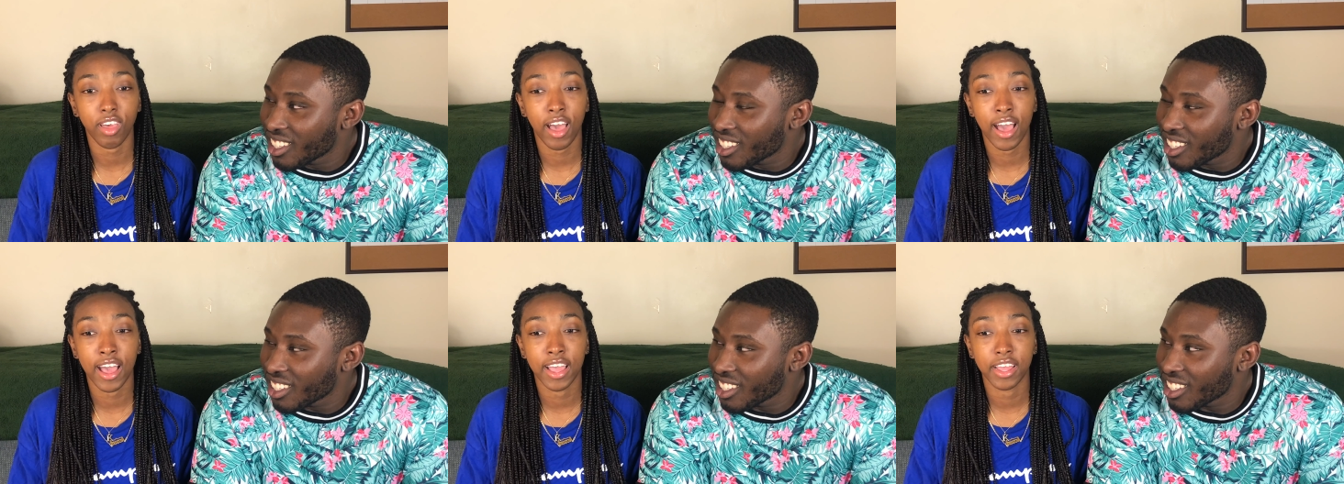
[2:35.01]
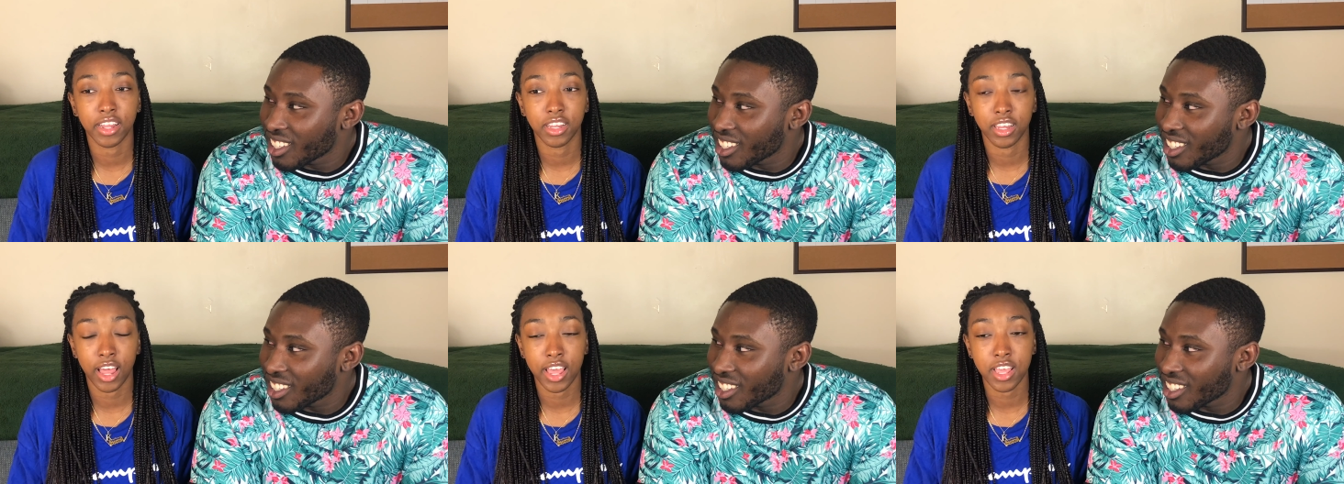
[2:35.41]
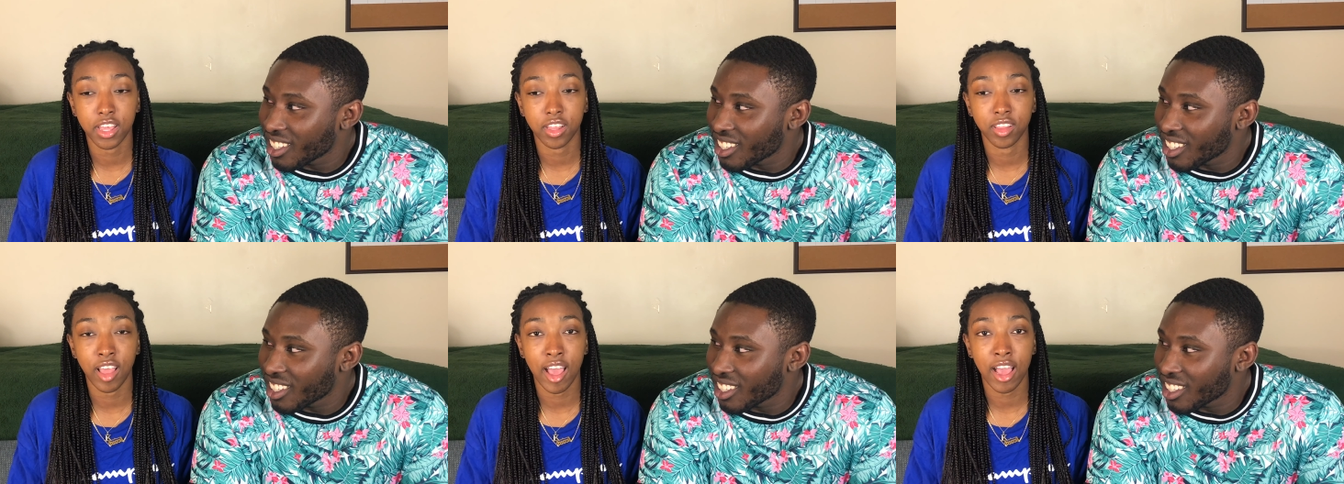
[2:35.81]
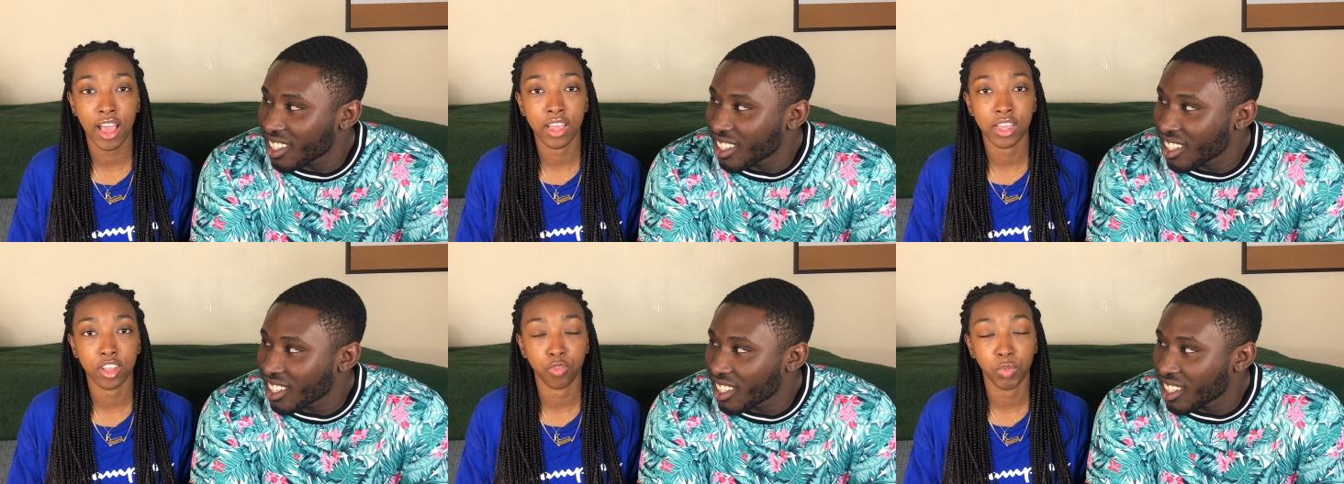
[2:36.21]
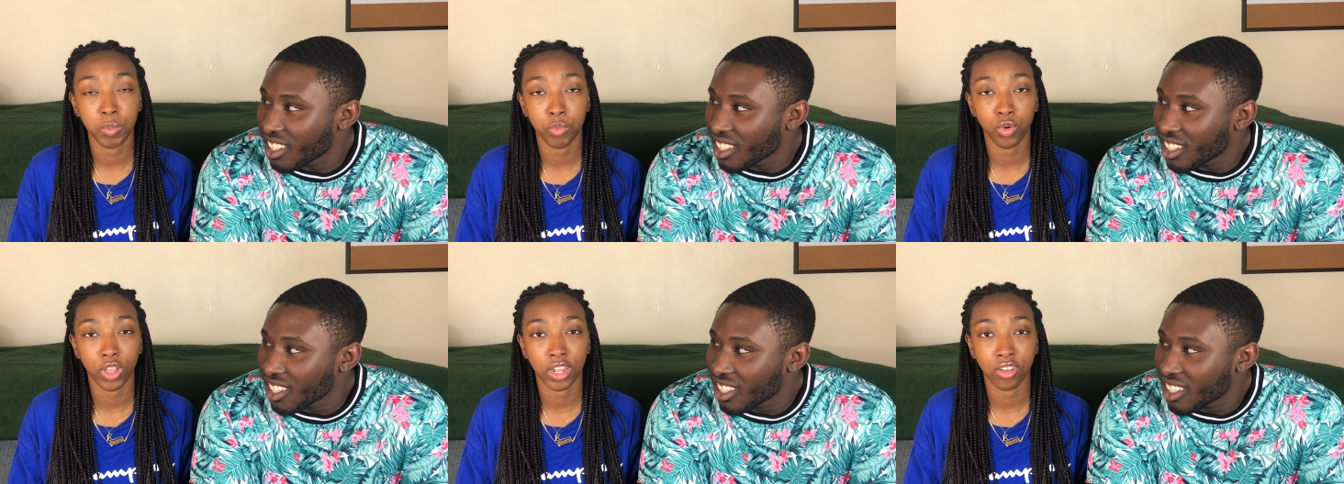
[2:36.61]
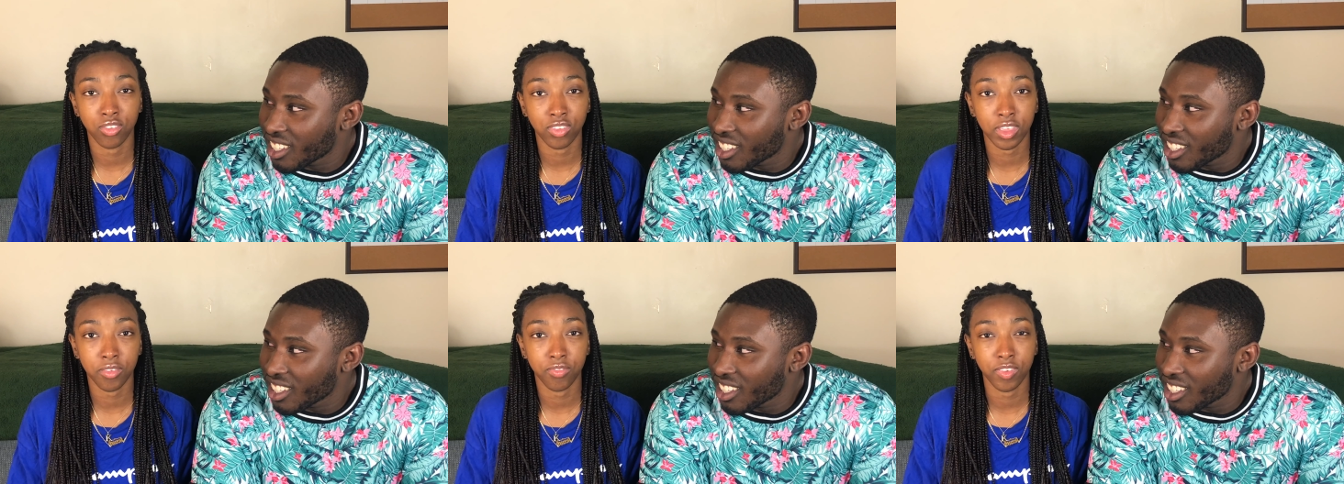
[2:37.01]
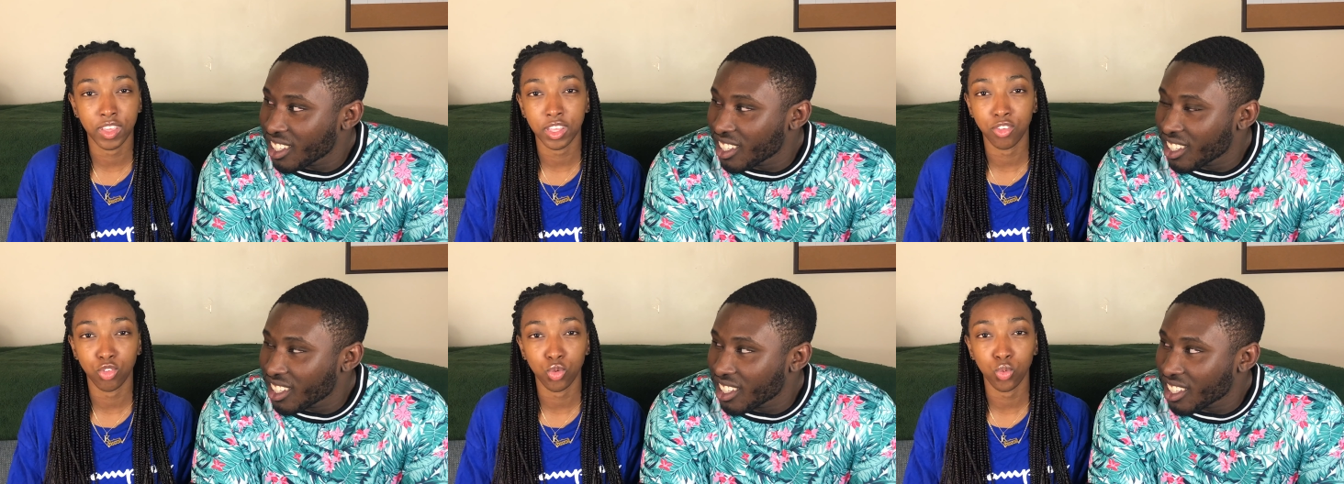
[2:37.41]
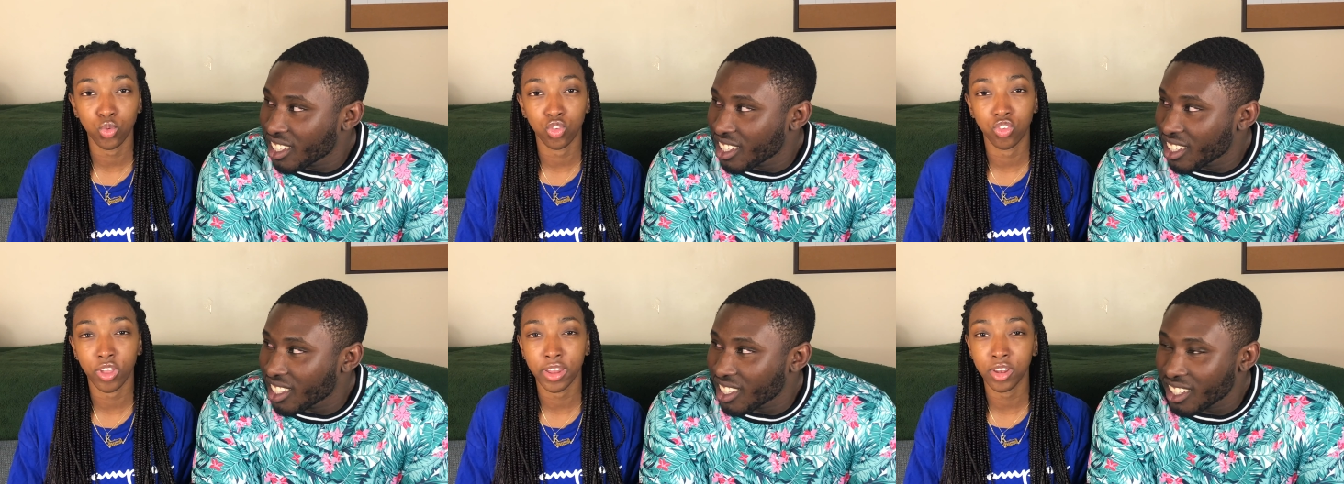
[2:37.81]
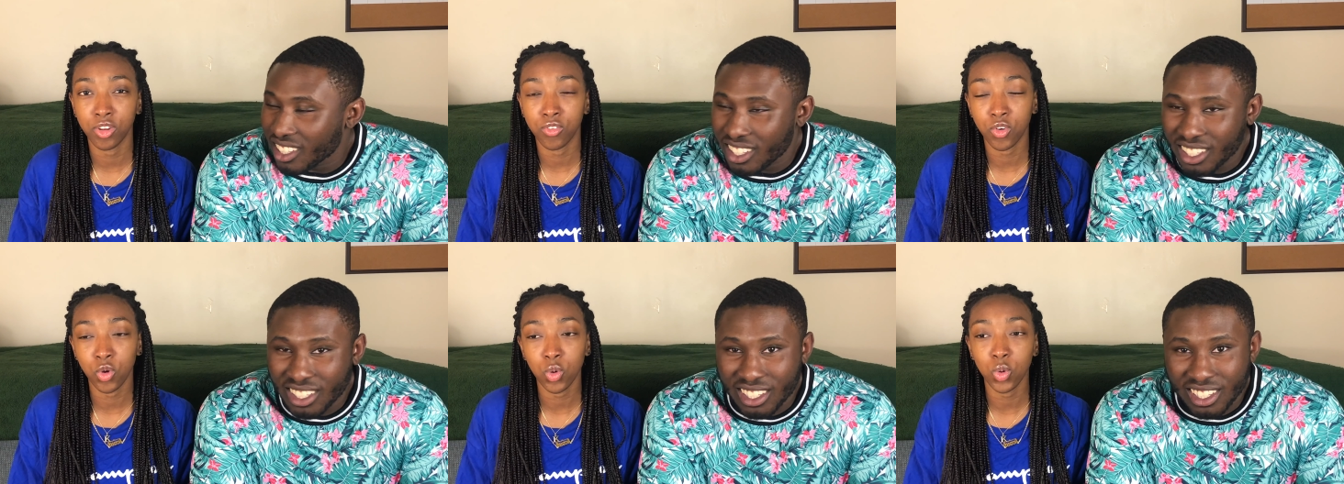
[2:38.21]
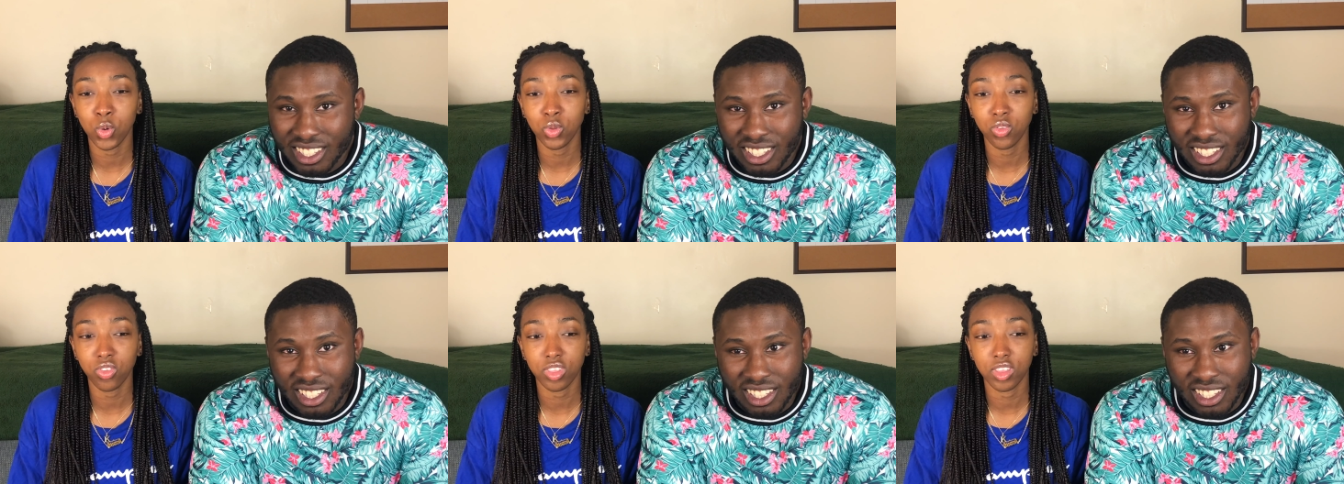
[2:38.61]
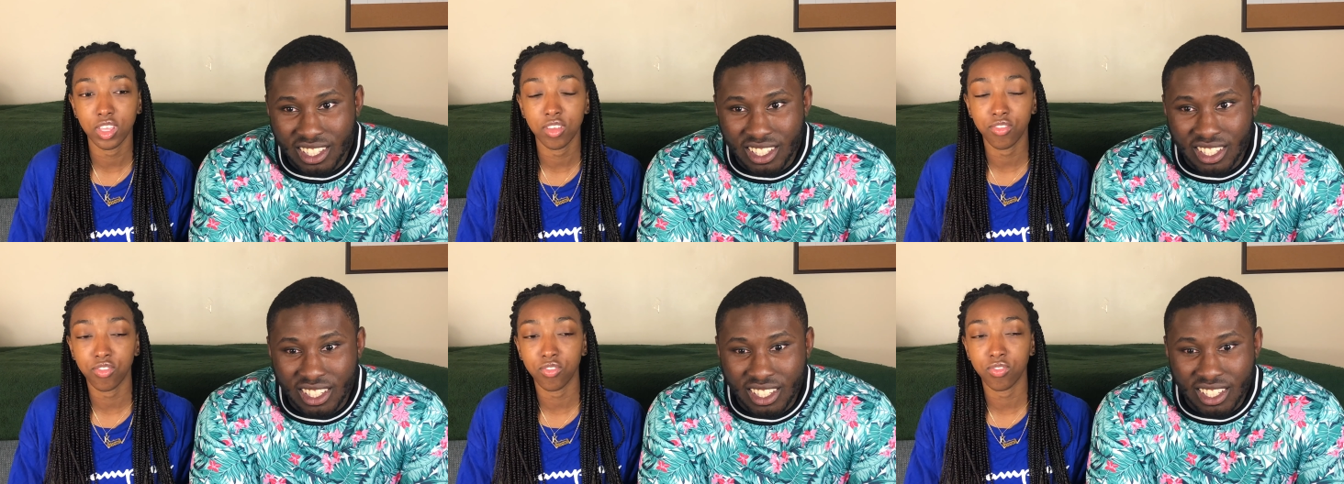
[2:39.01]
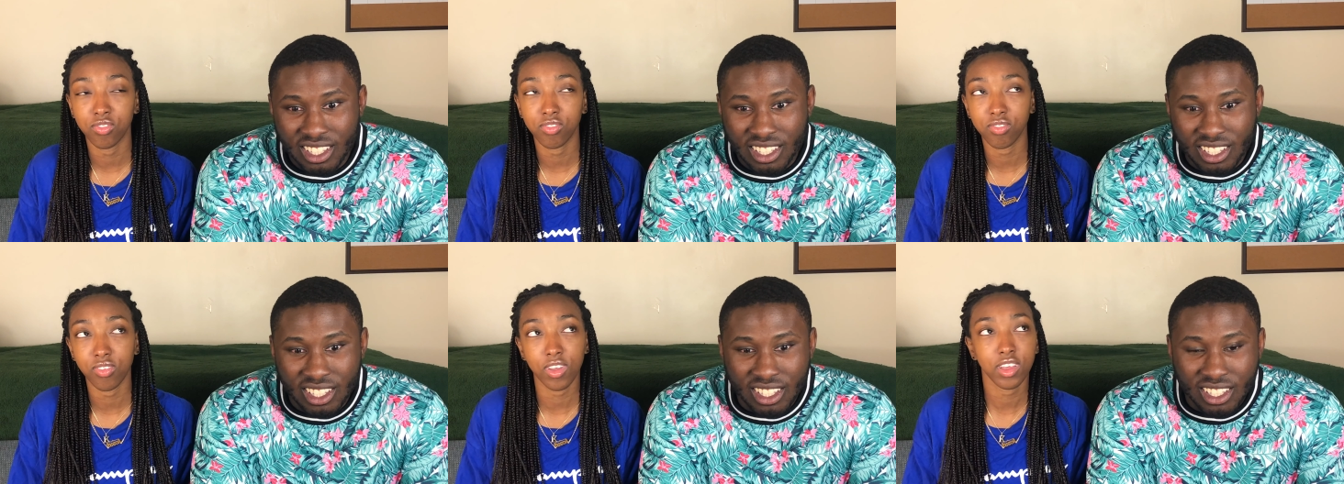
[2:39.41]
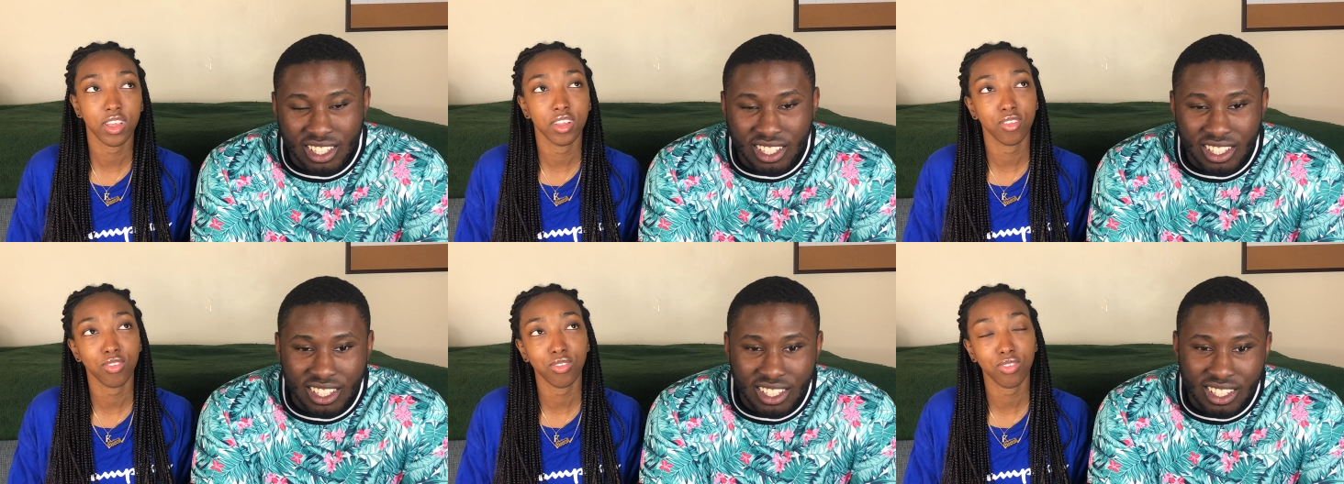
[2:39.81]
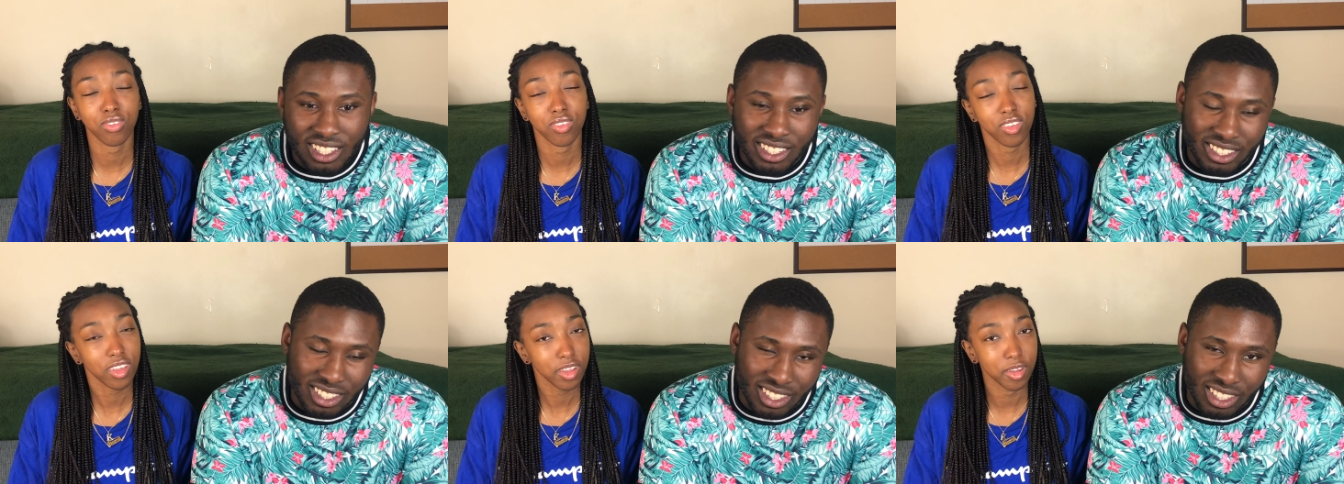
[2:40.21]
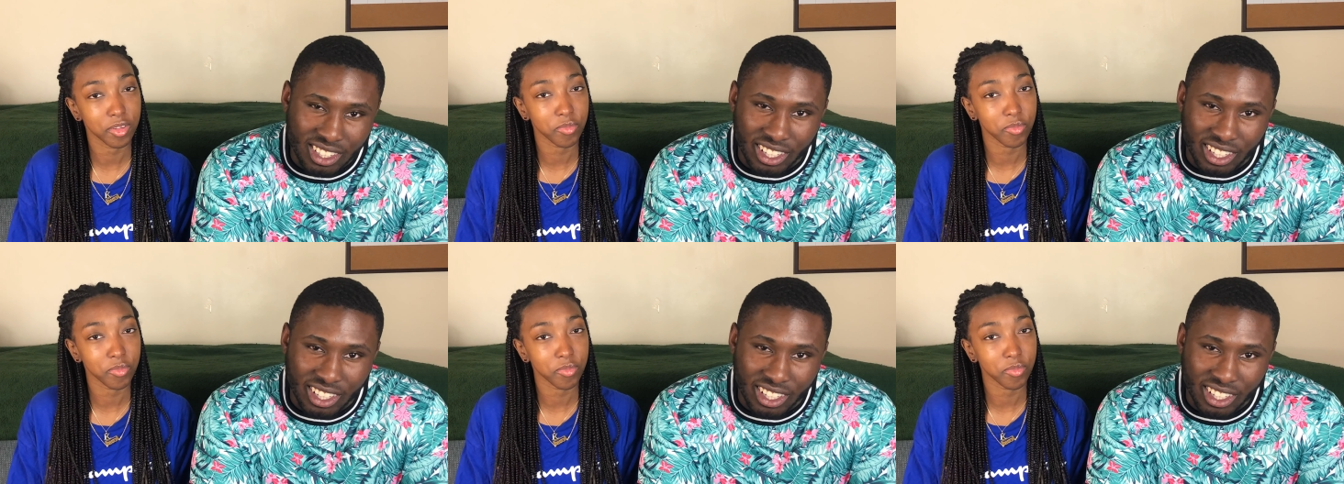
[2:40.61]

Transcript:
Speaker 1: I like that I guess people can say fit into gender roles. It, I guess, yeah.